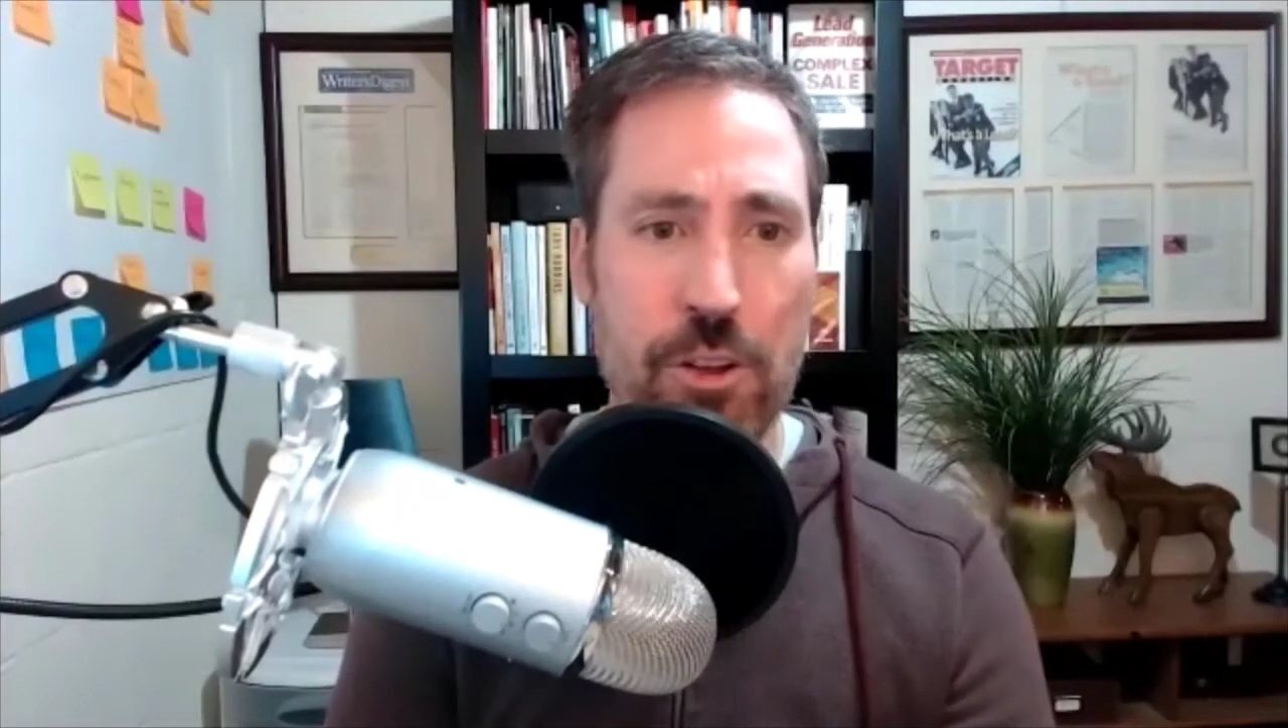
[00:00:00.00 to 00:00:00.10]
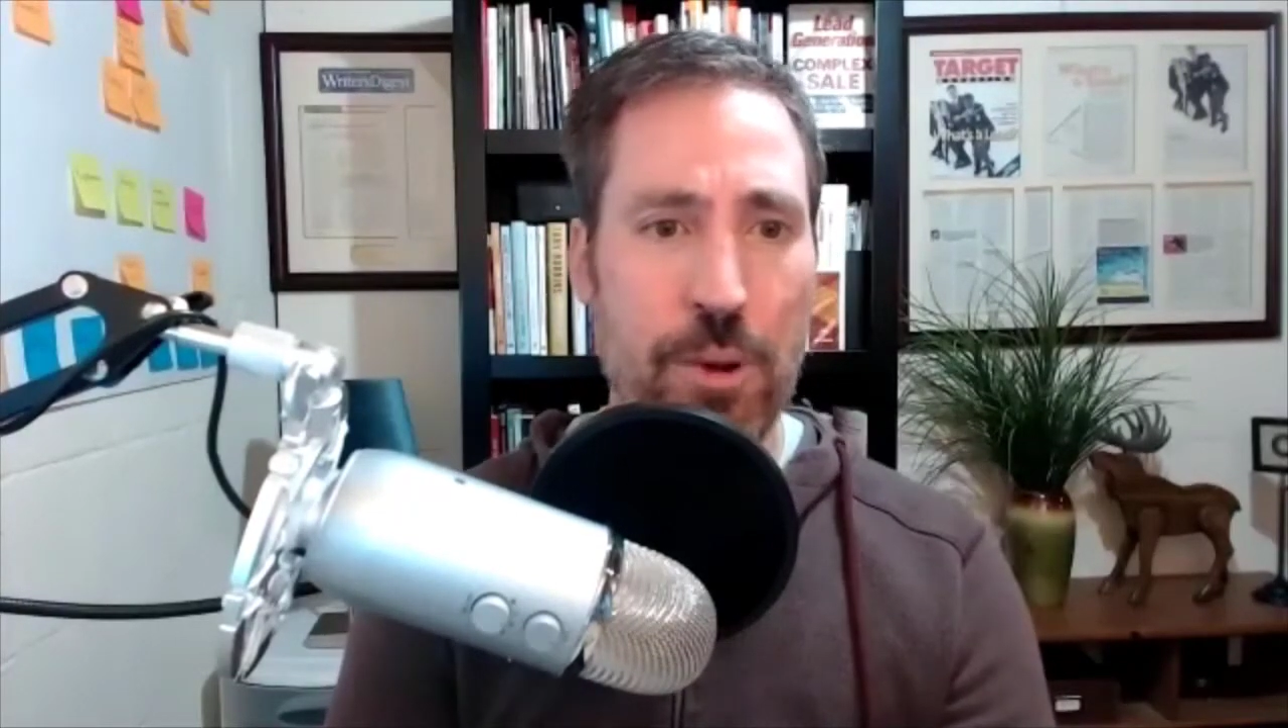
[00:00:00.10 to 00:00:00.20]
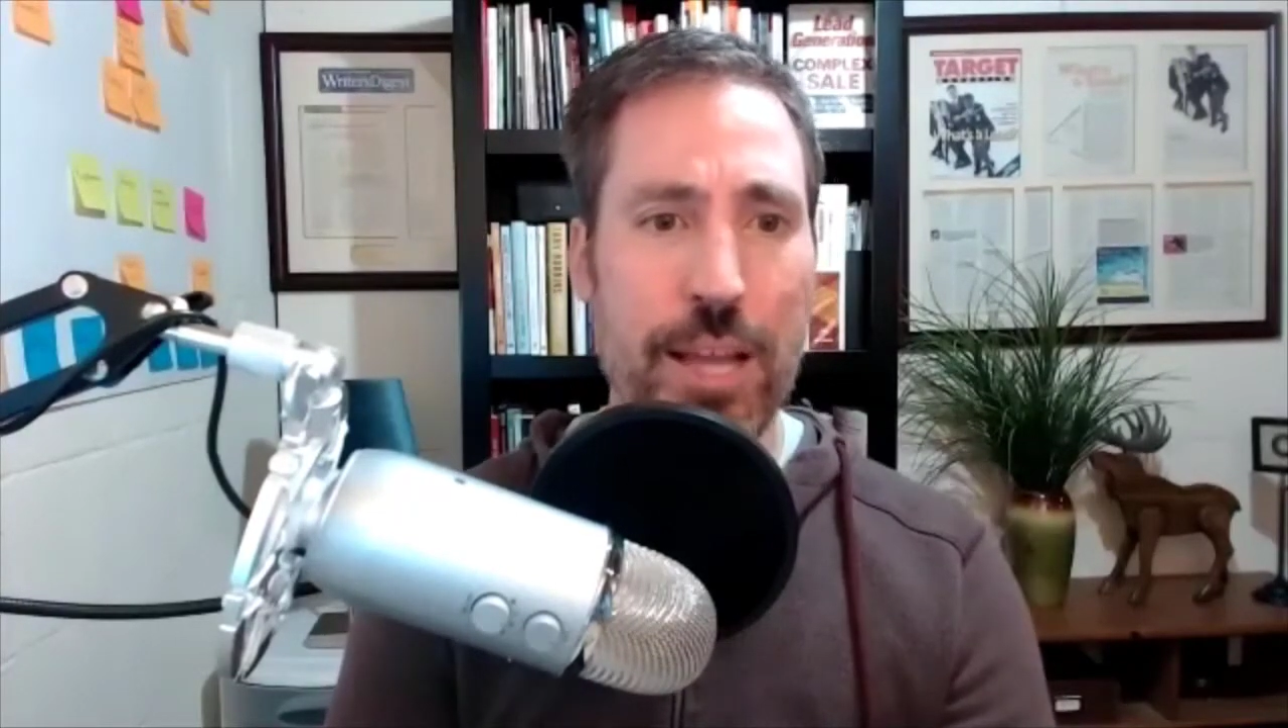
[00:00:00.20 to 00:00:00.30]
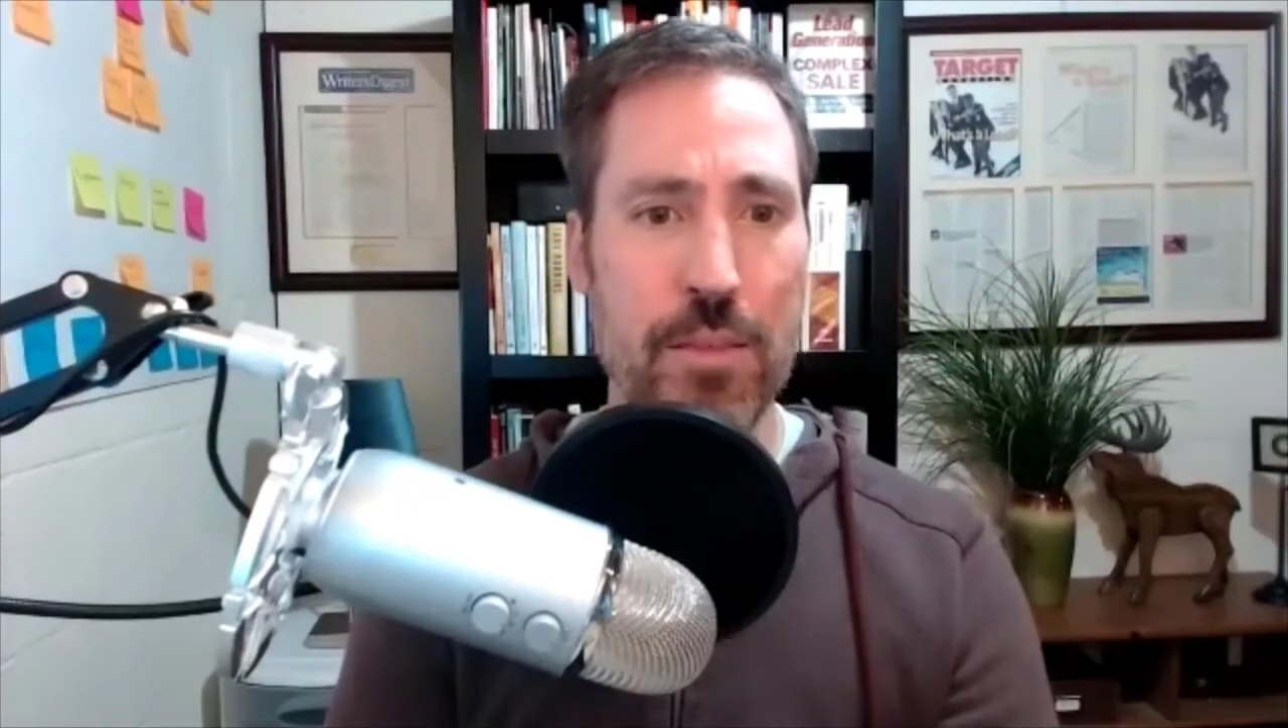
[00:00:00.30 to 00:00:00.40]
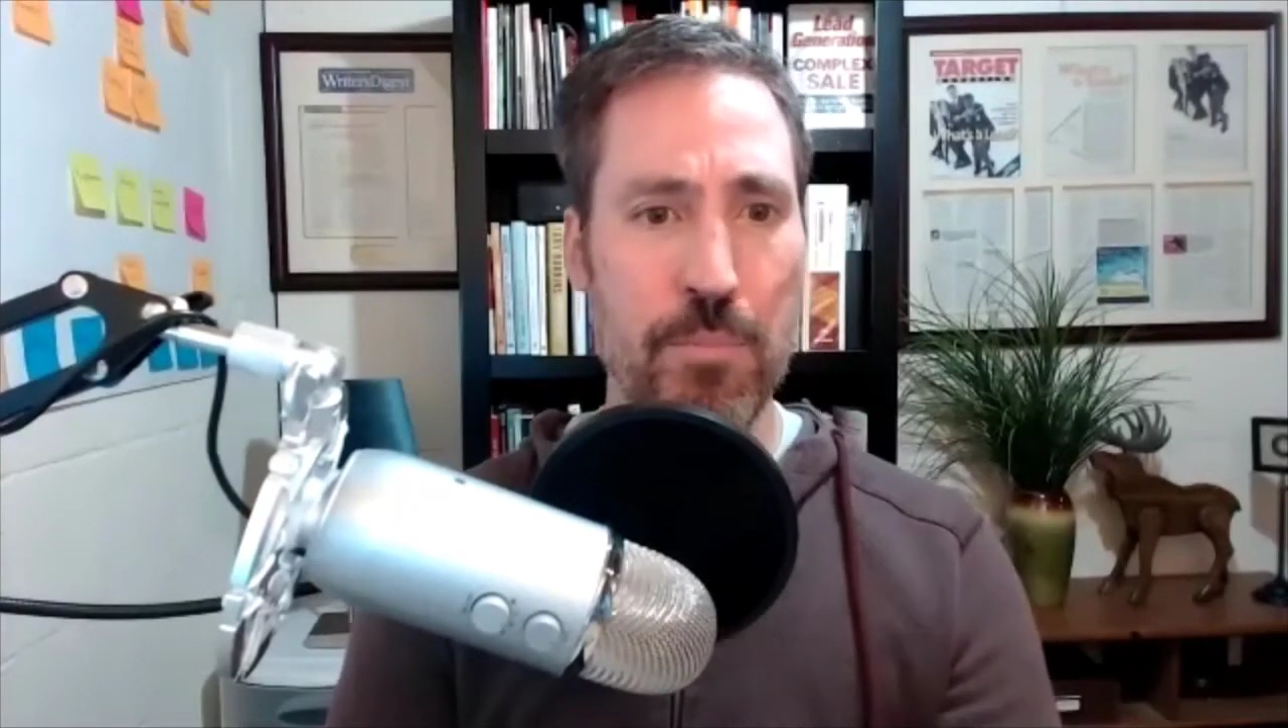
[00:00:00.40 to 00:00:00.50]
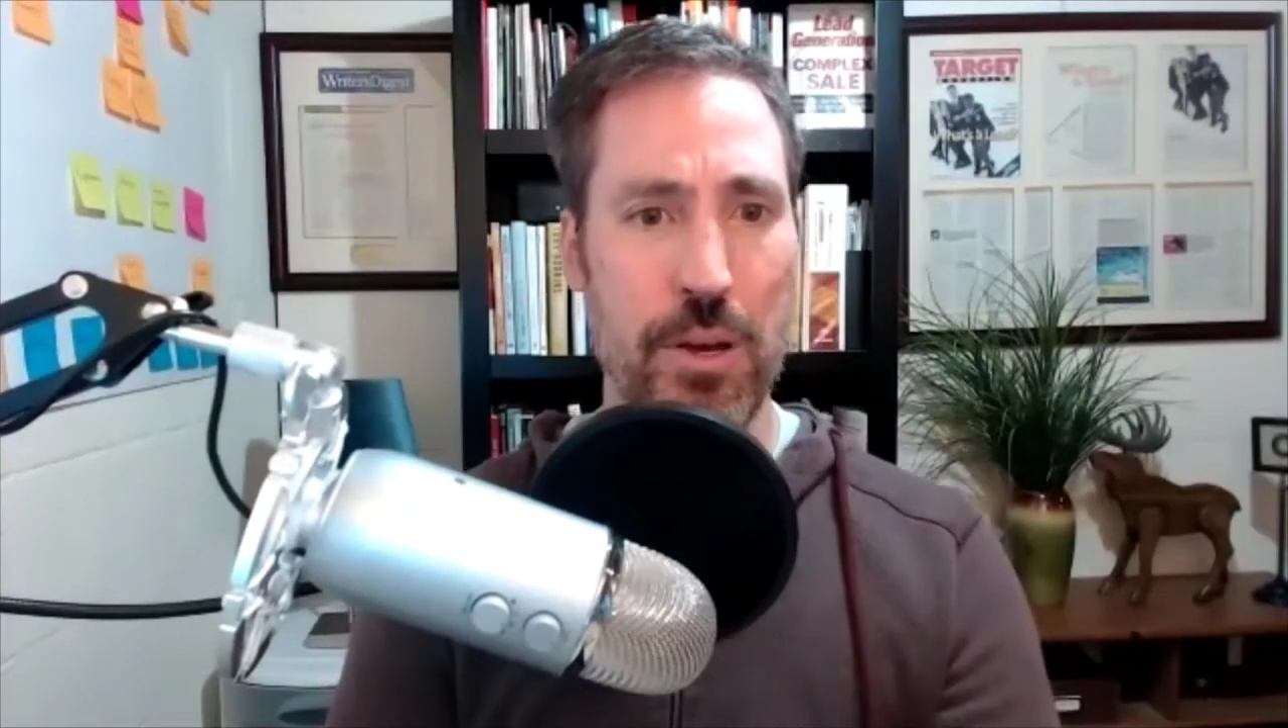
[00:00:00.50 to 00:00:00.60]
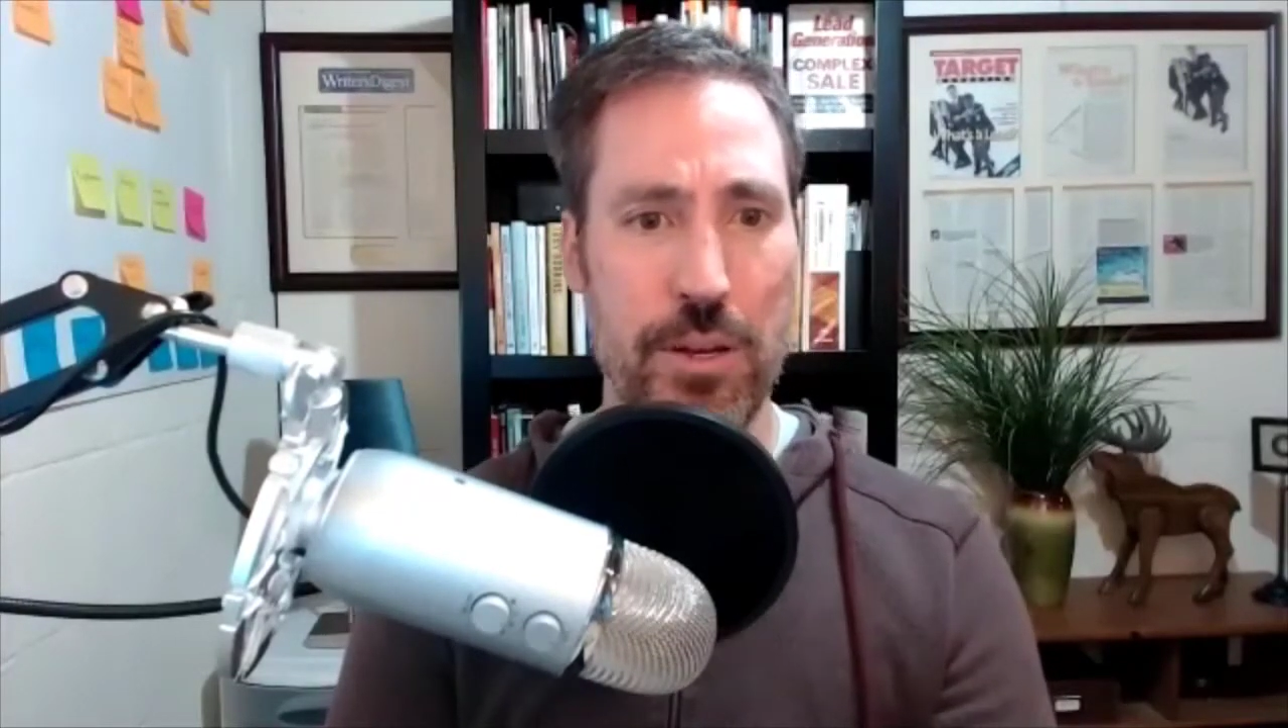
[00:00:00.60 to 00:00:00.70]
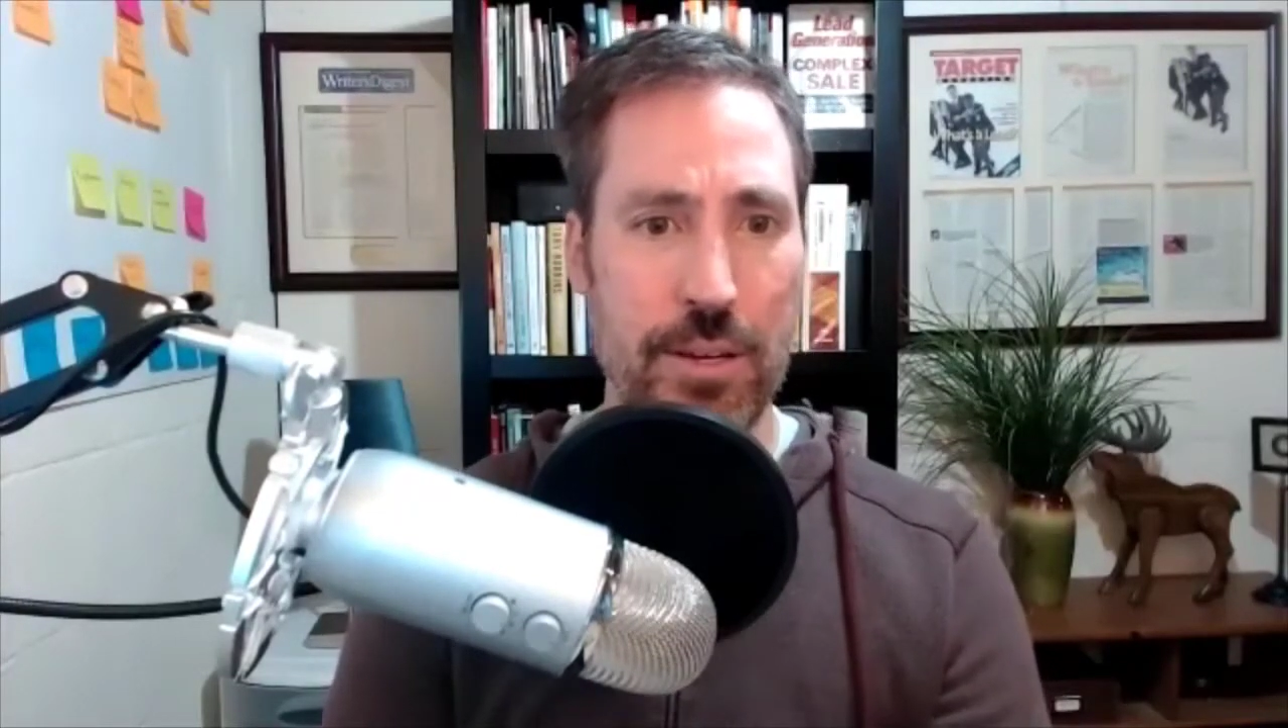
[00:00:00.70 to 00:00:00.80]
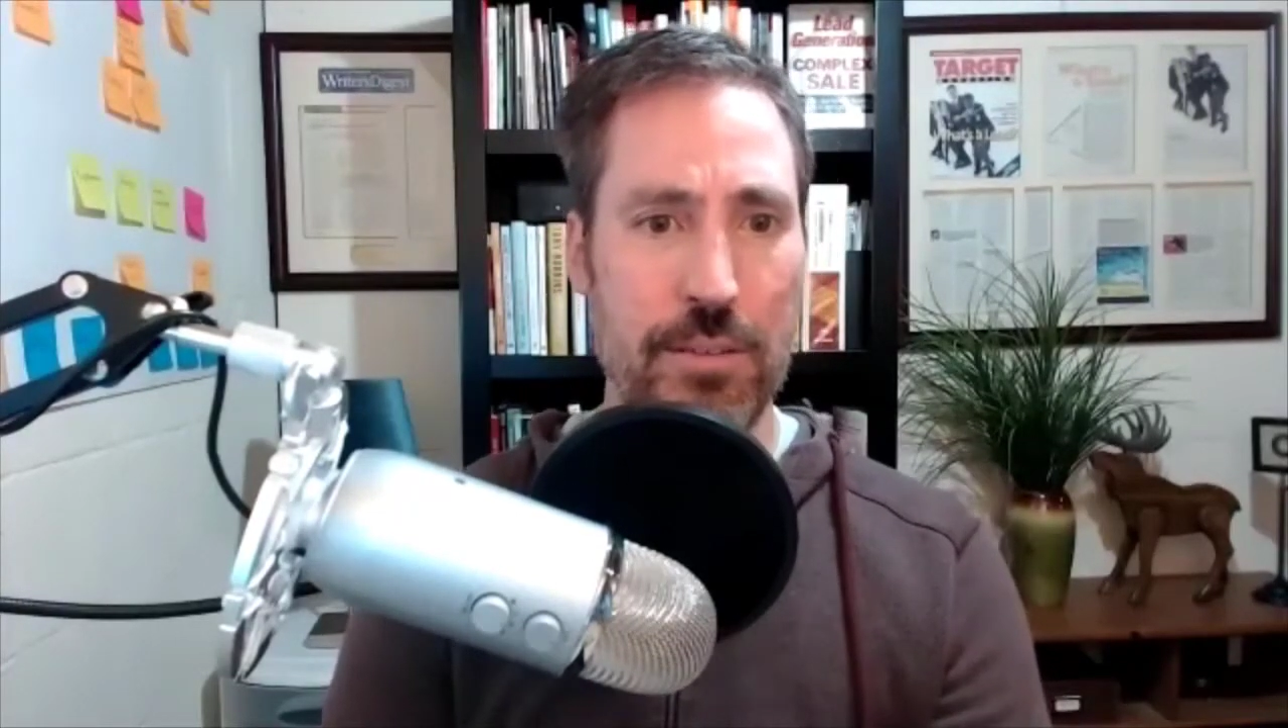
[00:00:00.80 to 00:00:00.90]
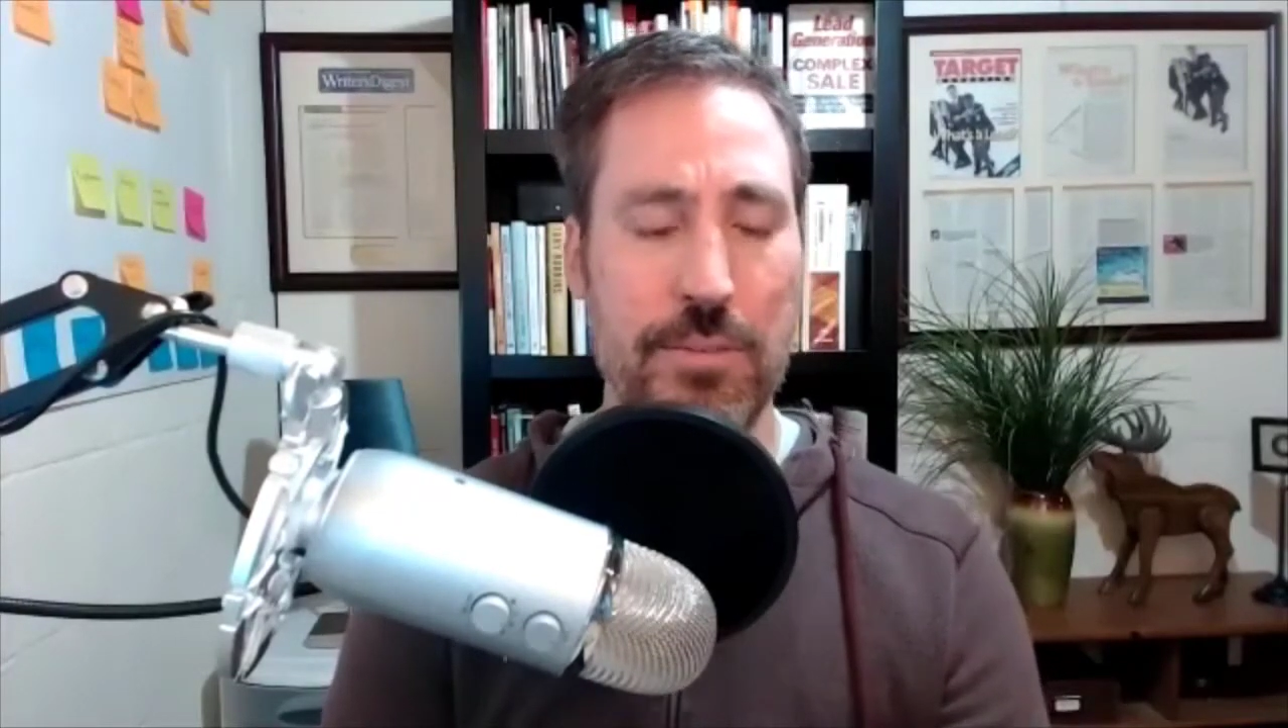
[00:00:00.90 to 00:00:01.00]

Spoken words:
you to write the book?